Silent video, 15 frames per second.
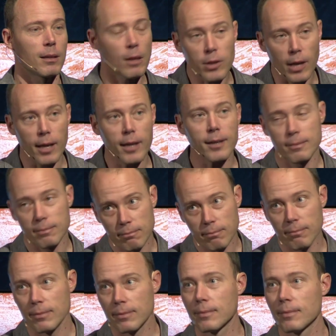Okay,
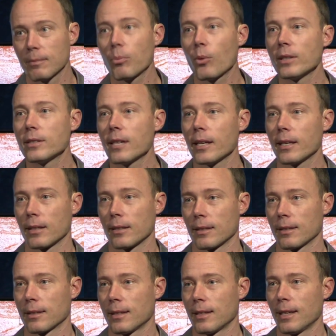point taken.
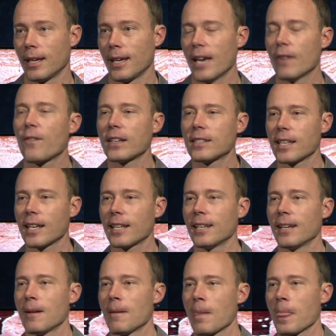If I
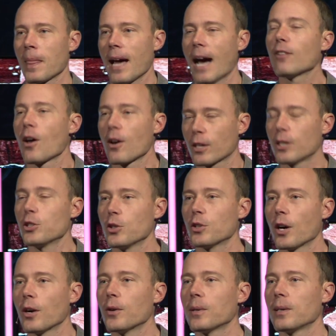said, how long could you
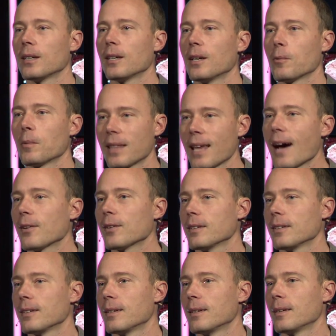go
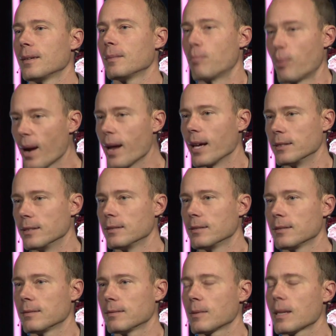without bread,
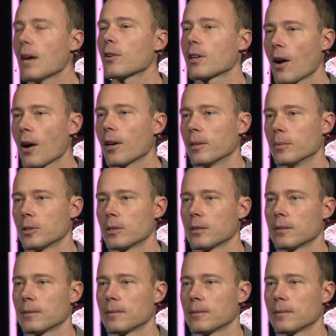without carbs?